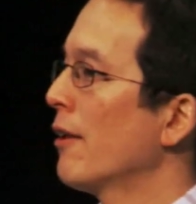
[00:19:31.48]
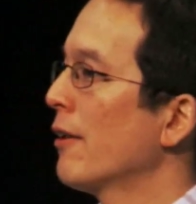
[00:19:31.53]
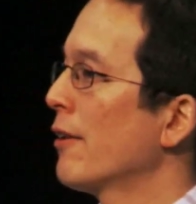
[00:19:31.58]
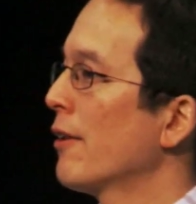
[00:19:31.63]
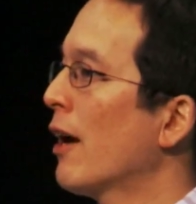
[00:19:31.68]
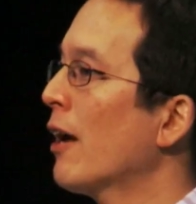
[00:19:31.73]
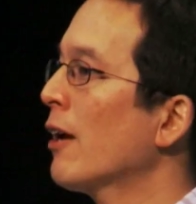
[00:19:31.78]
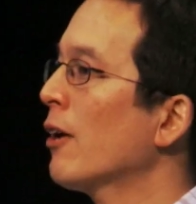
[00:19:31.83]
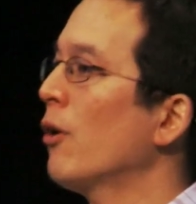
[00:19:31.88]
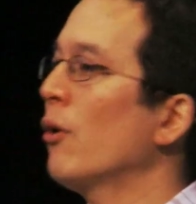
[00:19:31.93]

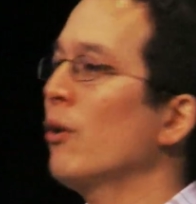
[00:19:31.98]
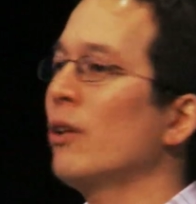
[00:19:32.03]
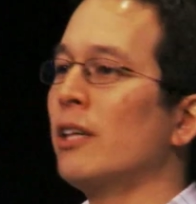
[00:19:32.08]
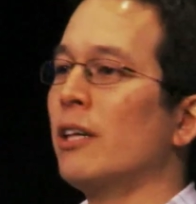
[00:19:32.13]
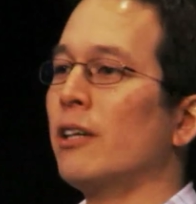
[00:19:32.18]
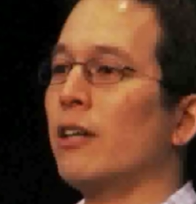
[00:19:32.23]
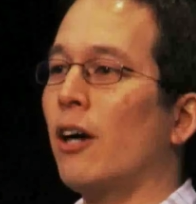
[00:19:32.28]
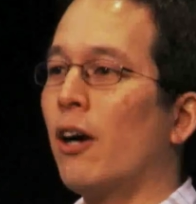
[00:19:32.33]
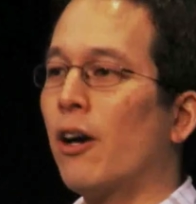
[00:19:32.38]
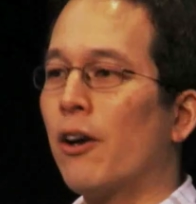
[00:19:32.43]
not
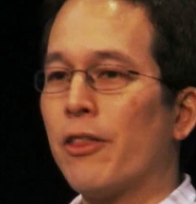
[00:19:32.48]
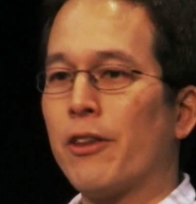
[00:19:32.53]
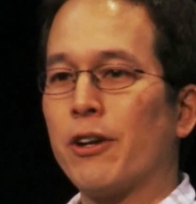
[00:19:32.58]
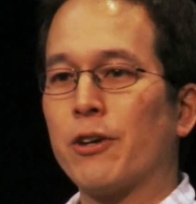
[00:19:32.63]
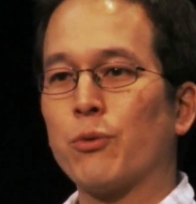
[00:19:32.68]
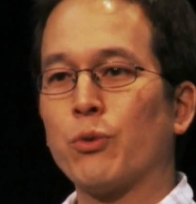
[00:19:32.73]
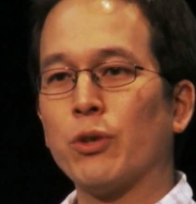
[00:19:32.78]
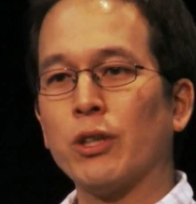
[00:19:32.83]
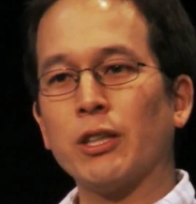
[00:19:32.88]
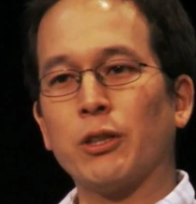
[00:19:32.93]
only are
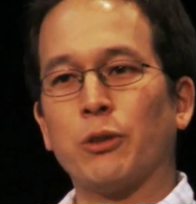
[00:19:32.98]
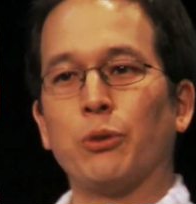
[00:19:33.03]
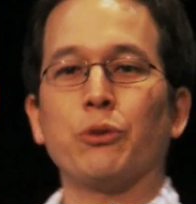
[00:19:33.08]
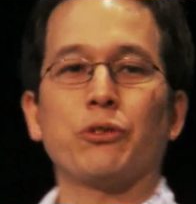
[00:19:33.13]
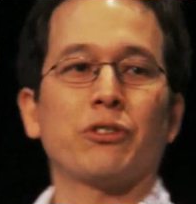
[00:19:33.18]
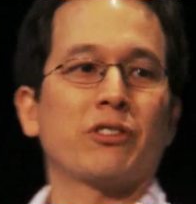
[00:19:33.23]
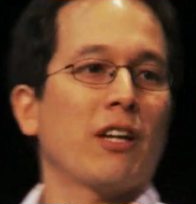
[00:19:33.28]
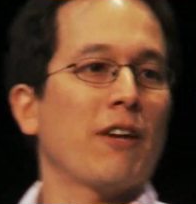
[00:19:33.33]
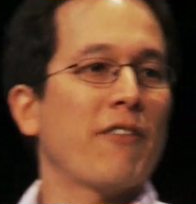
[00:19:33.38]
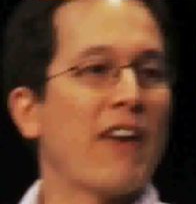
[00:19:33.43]
there really cool
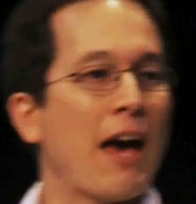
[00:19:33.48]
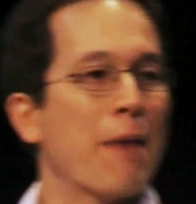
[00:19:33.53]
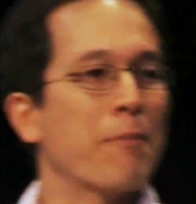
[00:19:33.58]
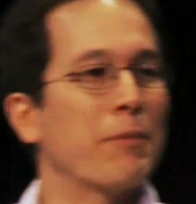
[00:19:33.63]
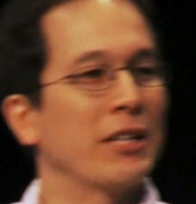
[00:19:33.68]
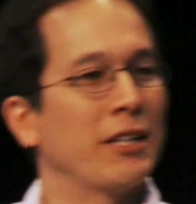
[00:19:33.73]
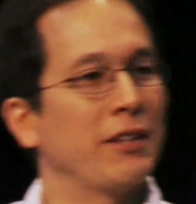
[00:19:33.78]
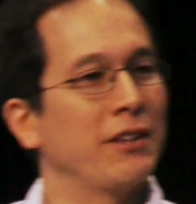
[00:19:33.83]
stuff happening